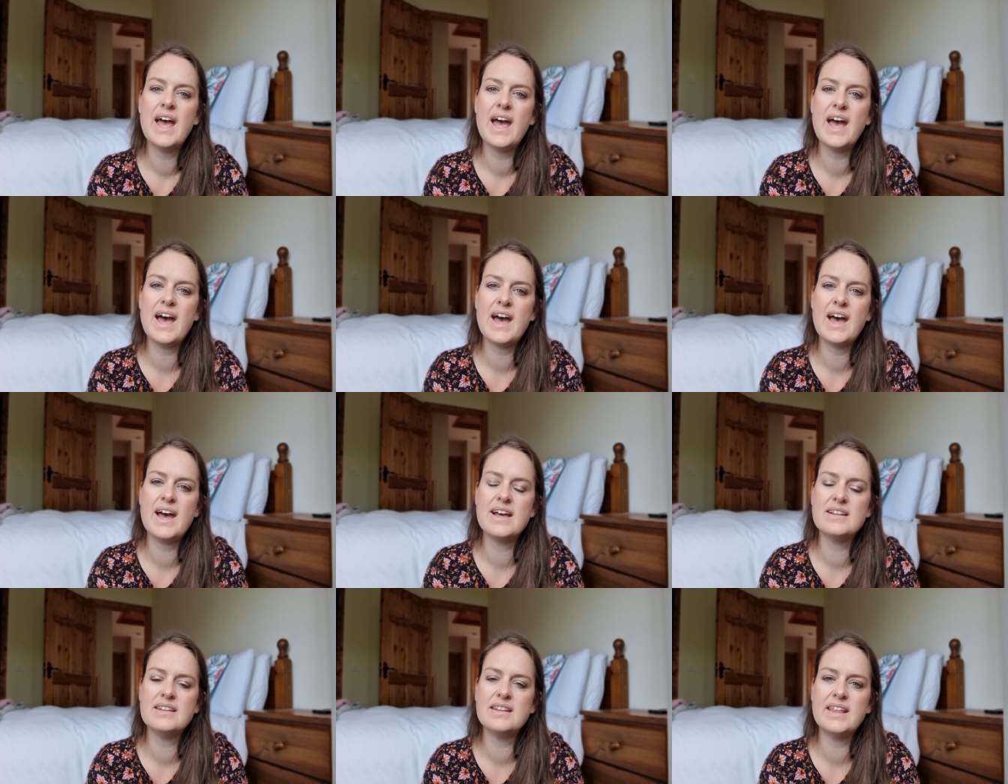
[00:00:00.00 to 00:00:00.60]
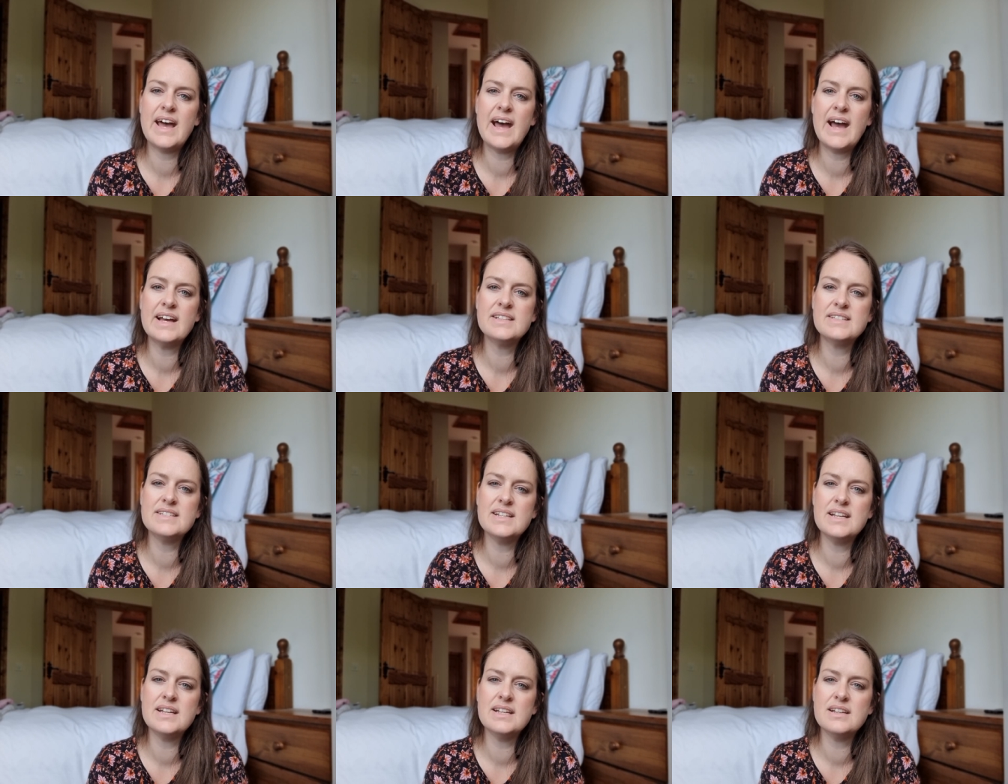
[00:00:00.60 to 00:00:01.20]
and
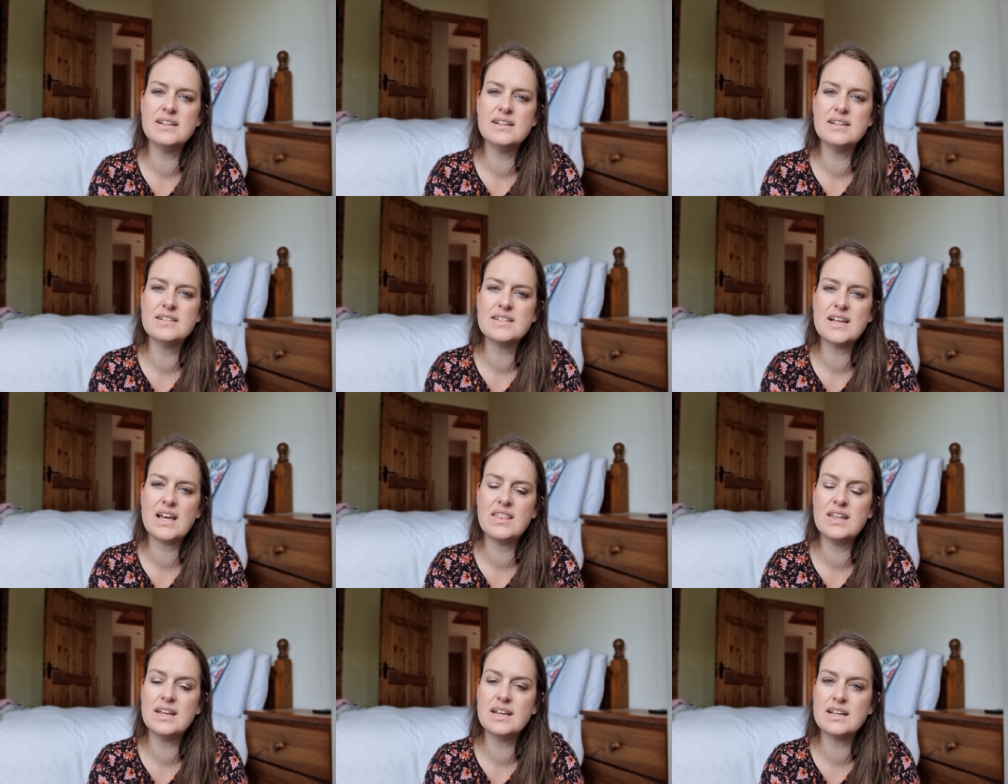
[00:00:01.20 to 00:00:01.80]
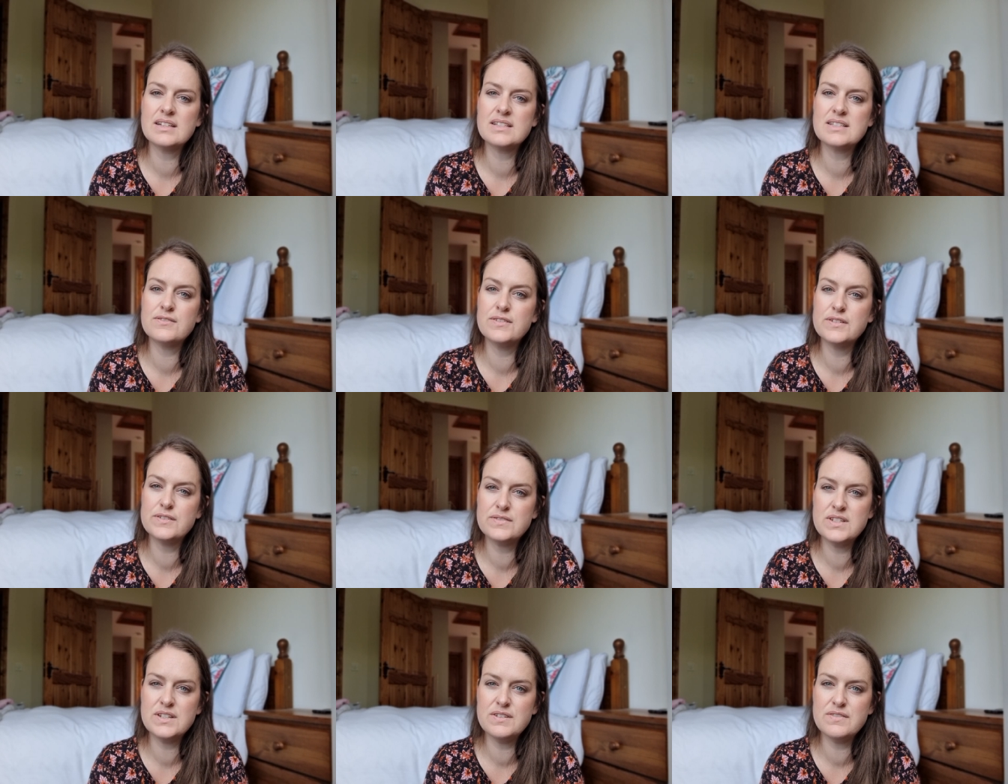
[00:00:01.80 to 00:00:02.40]
that is I think it's
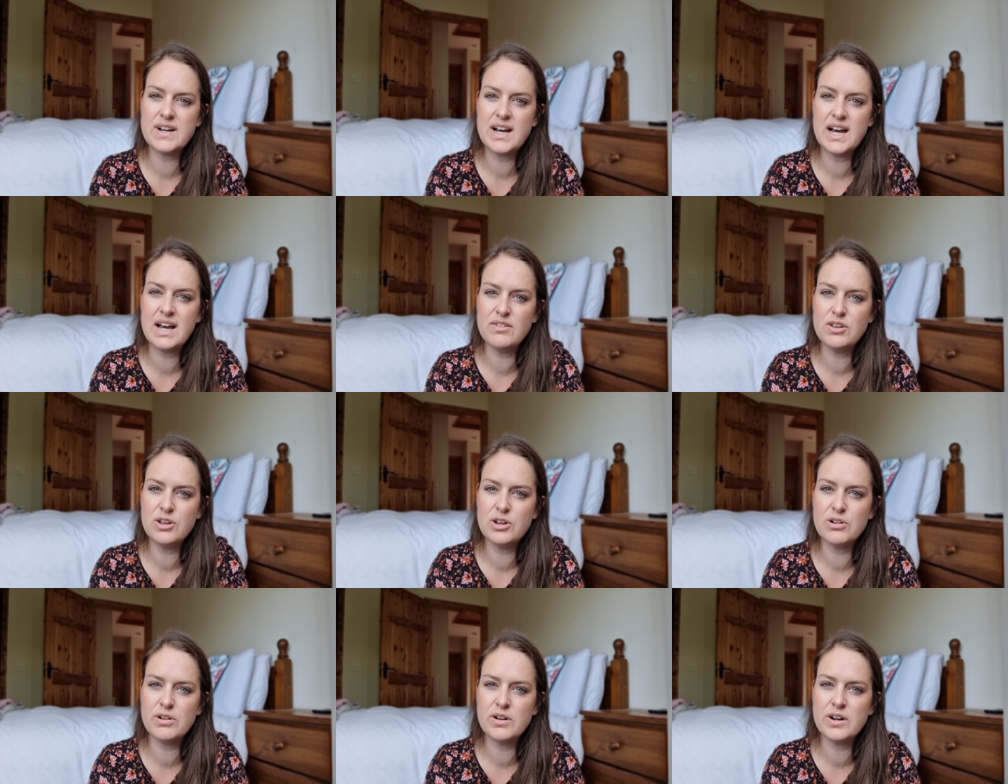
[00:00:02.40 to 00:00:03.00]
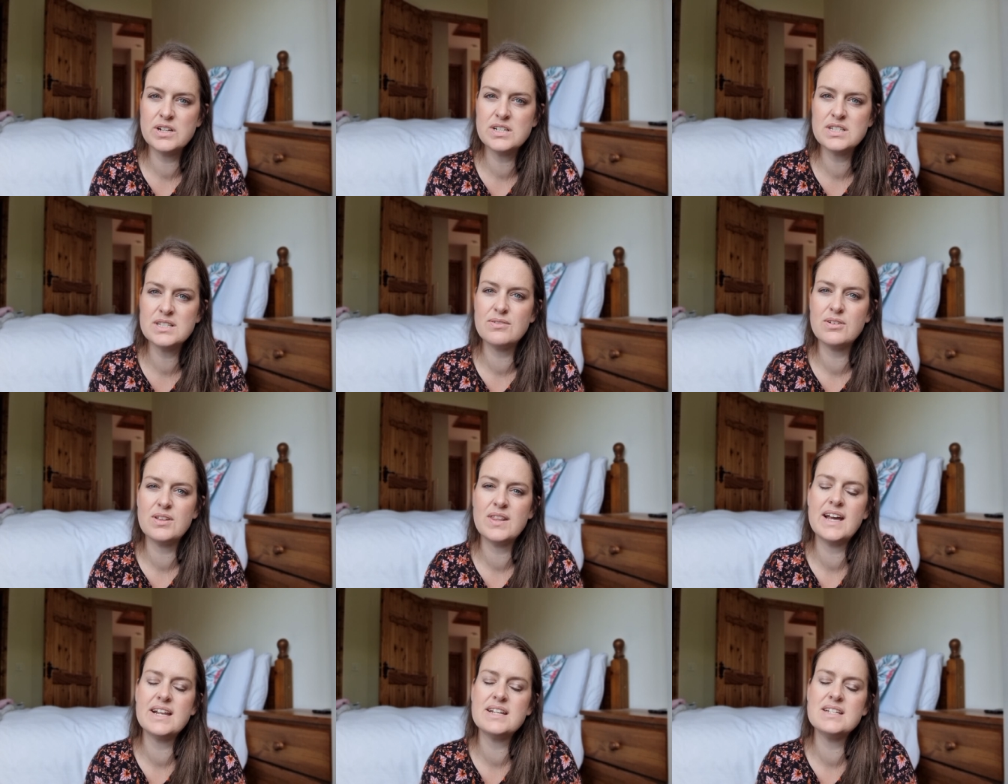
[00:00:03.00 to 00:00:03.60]
55 euros for
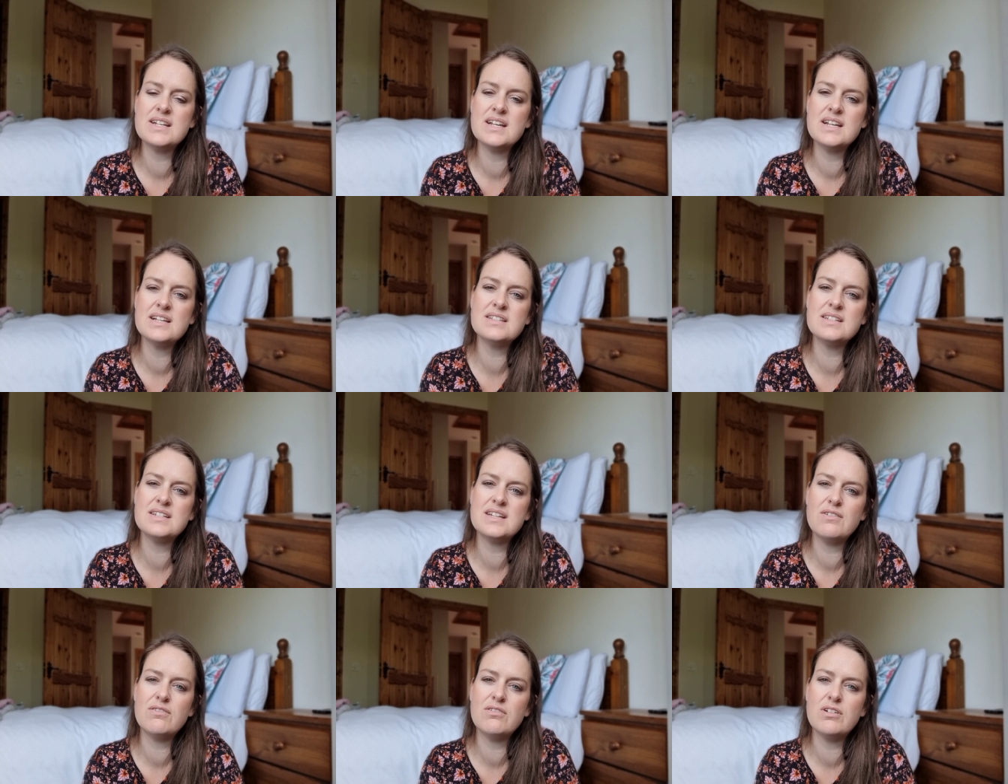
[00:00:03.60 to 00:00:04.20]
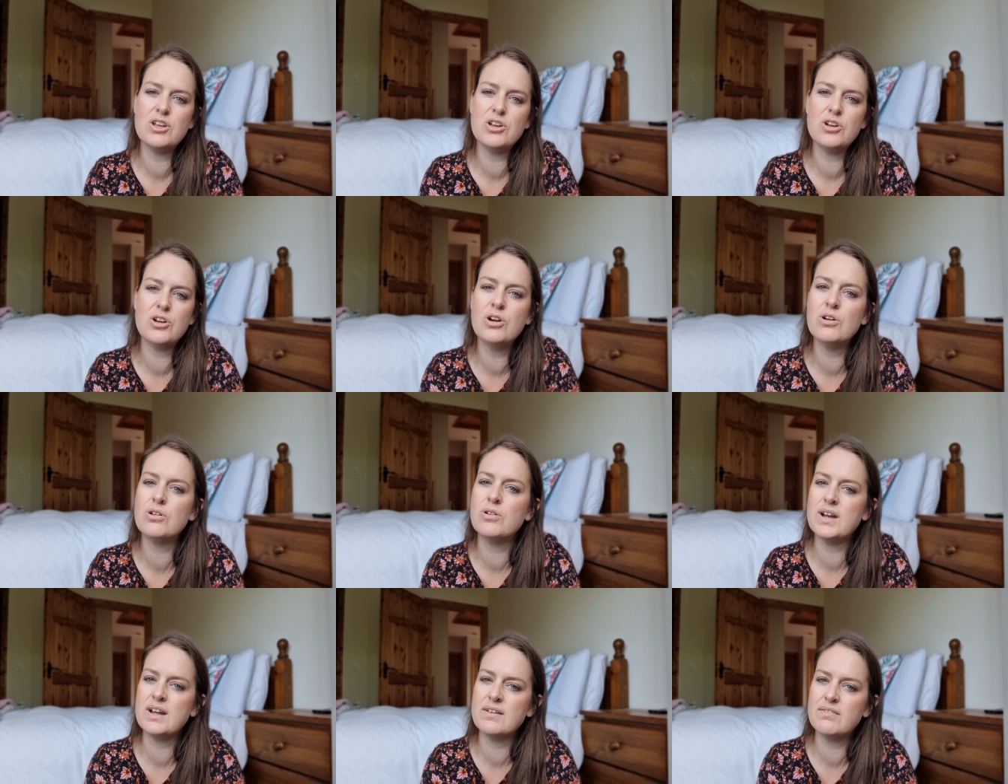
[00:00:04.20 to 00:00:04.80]
that test every year
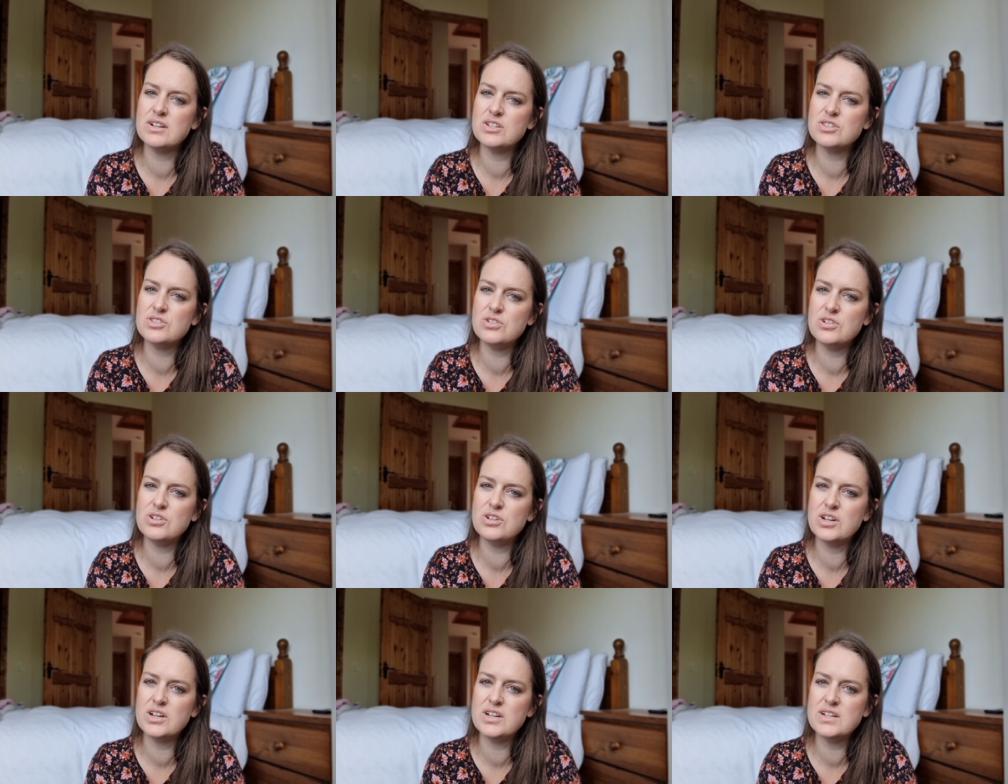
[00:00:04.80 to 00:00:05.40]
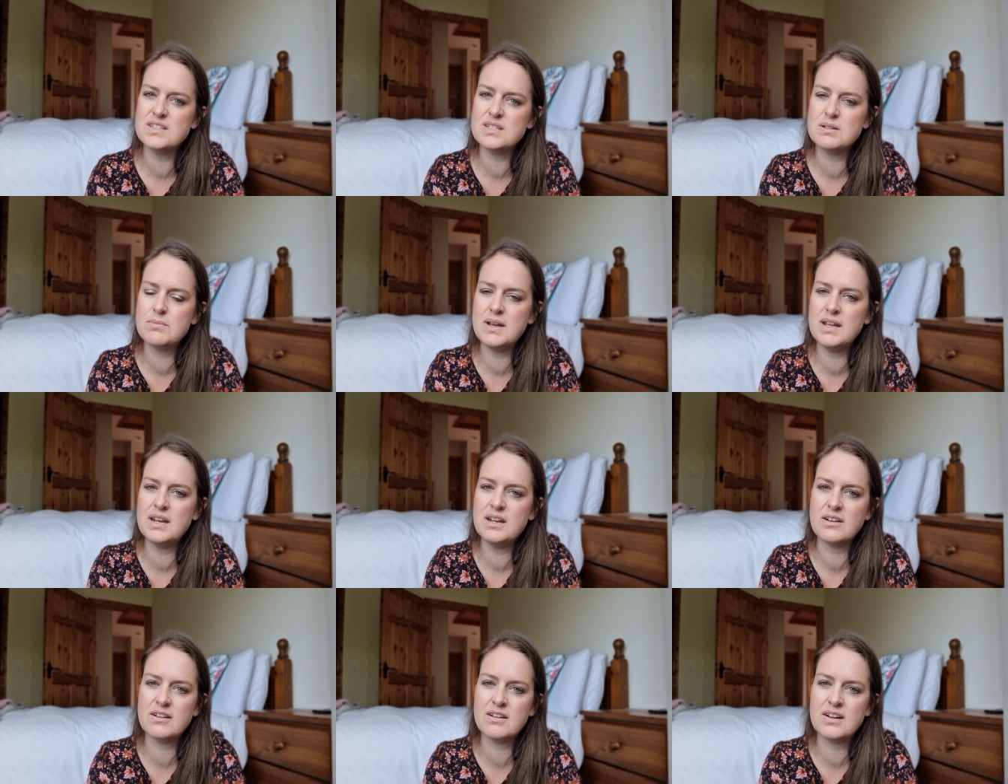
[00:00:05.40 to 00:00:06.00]
or every two years
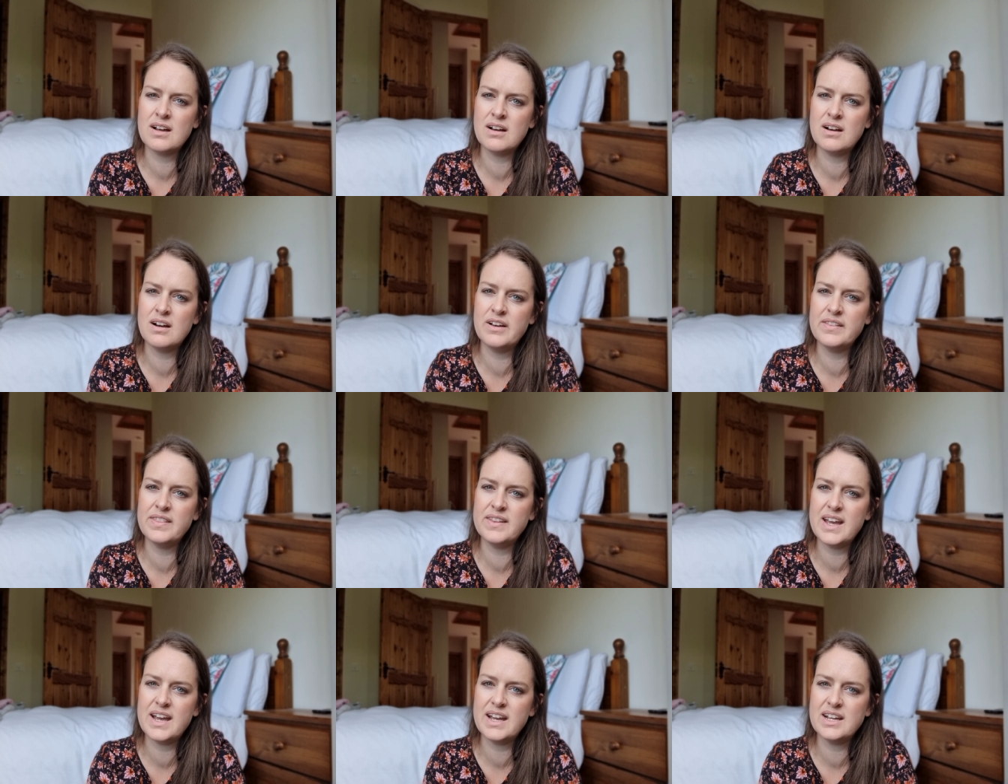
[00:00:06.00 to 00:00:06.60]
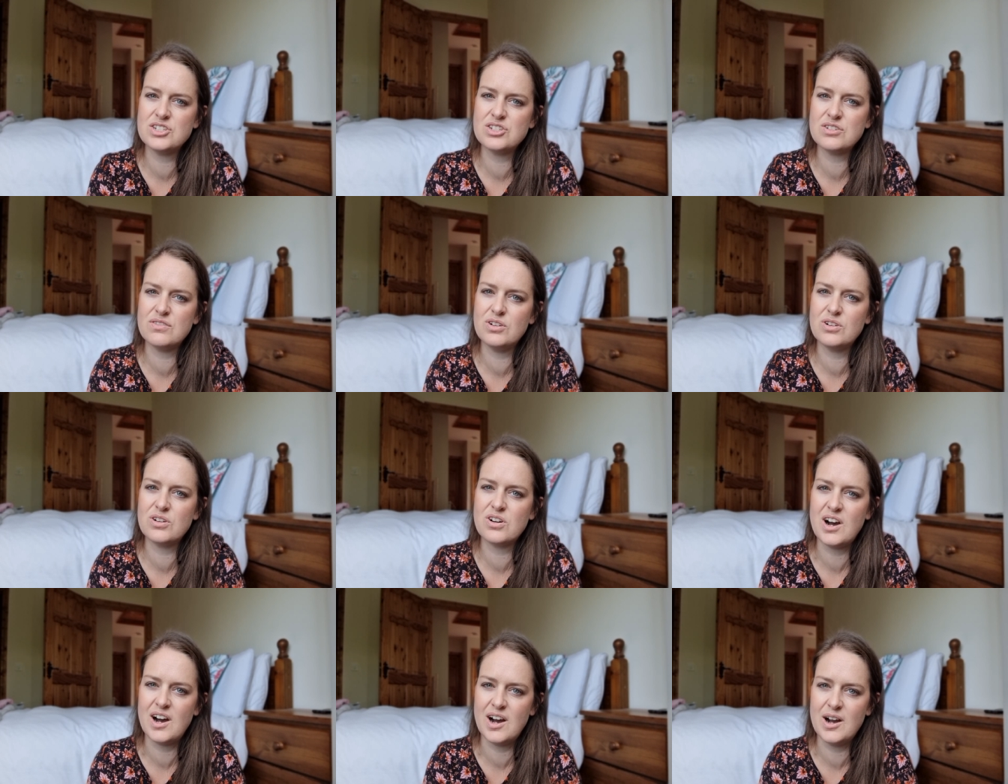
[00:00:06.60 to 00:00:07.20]
depending on the age of your
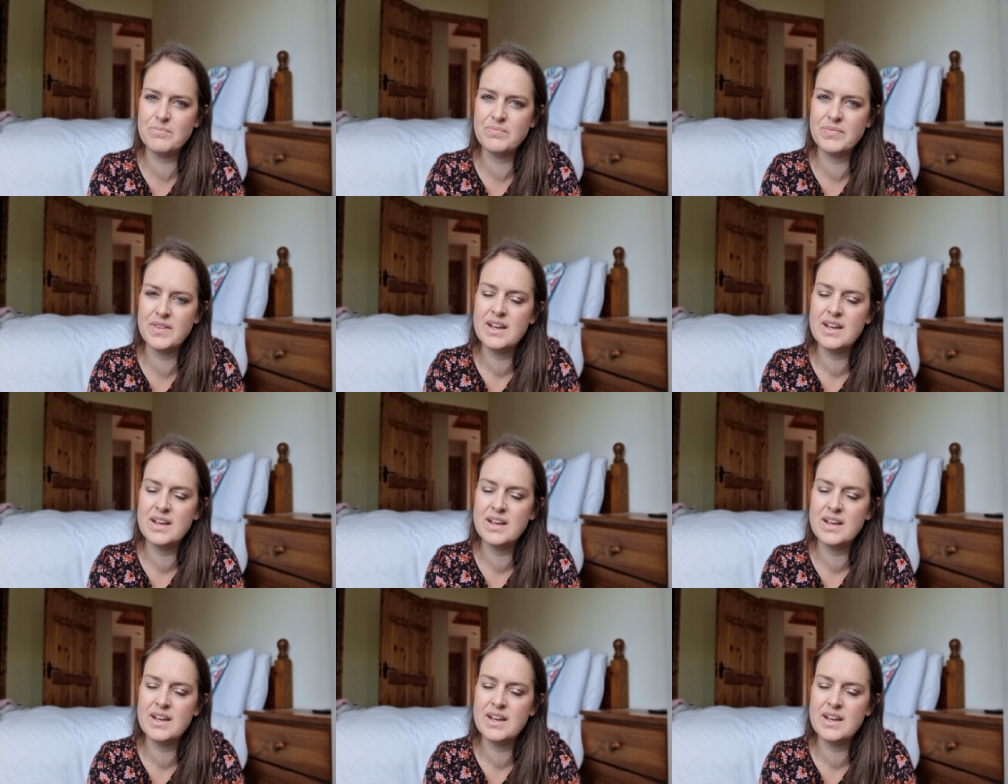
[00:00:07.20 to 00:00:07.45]
car